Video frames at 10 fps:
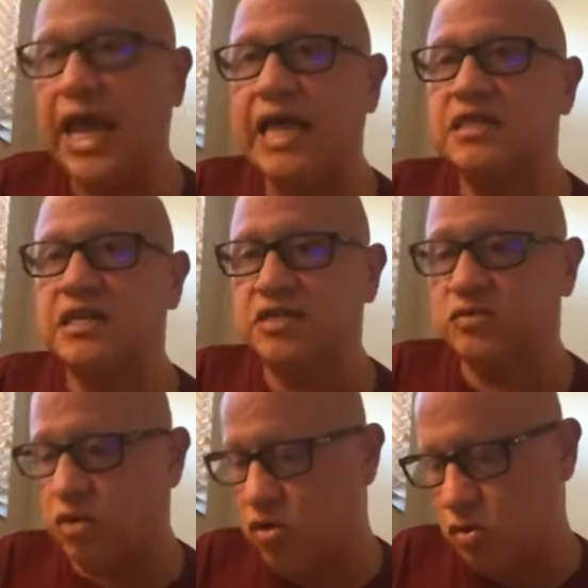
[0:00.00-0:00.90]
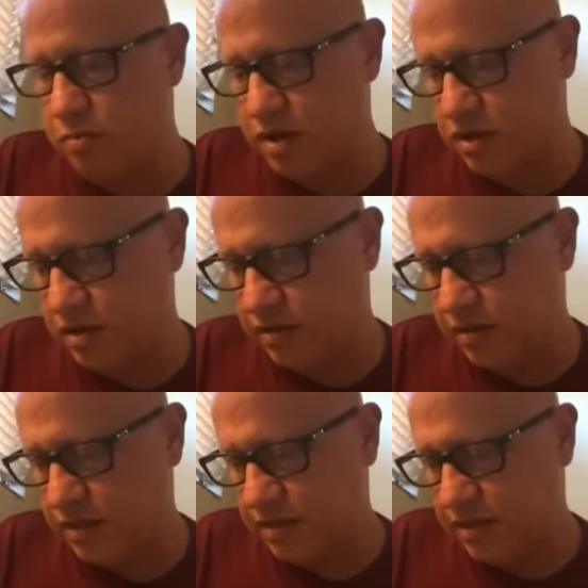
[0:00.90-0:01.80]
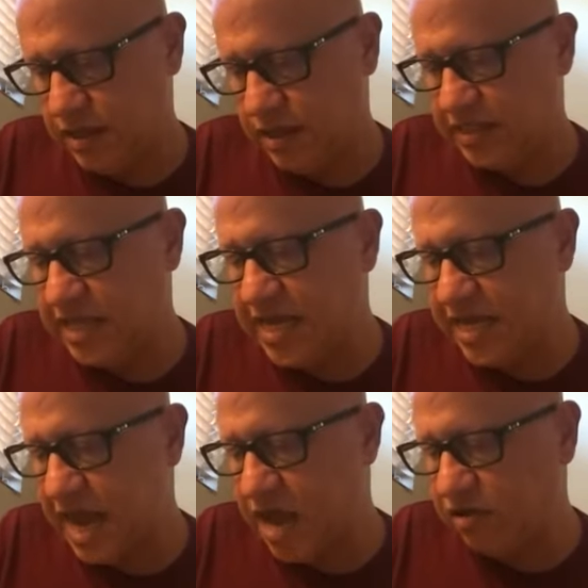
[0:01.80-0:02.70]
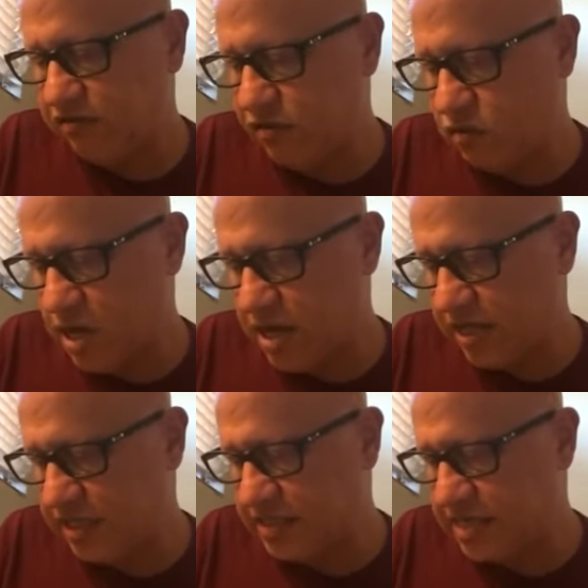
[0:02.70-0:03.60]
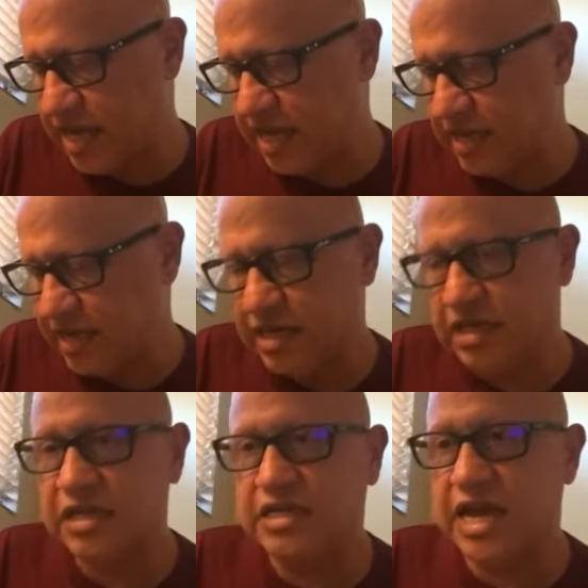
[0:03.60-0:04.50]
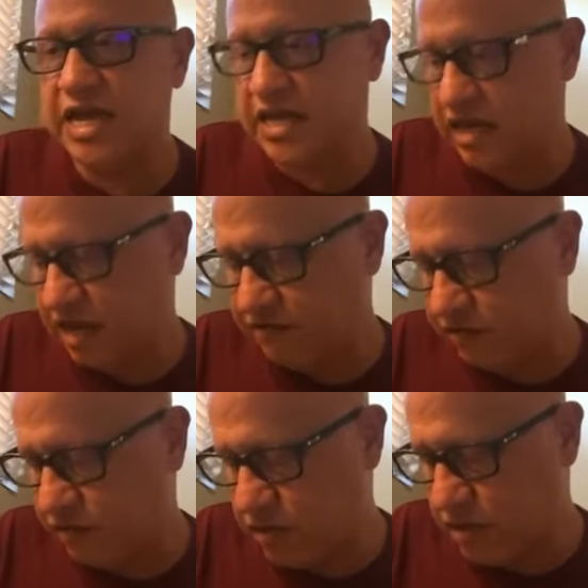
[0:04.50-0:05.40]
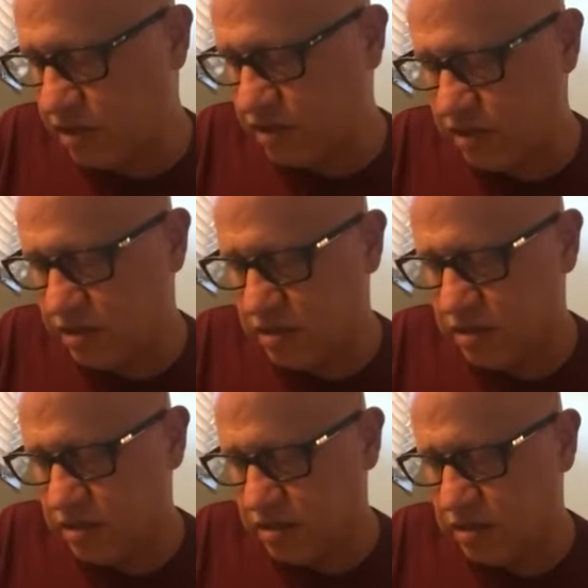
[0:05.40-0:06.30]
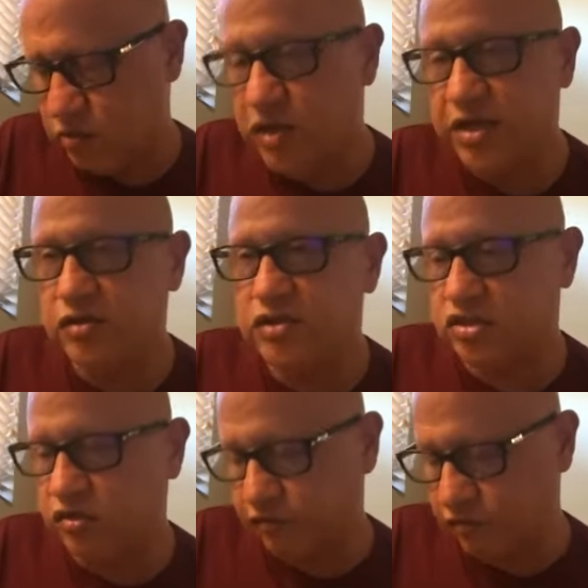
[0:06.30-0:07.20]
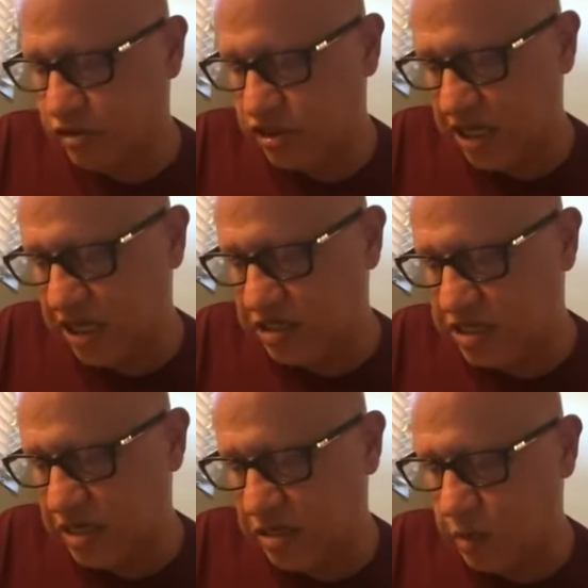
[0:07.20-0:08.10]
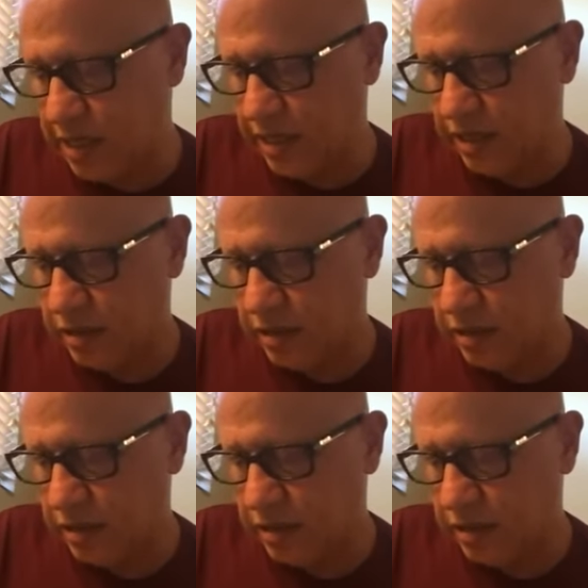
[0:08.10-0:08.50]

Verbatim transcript: Anthony's Road. Take it out if you want, said the day he left for good. The window's due for a change anyway.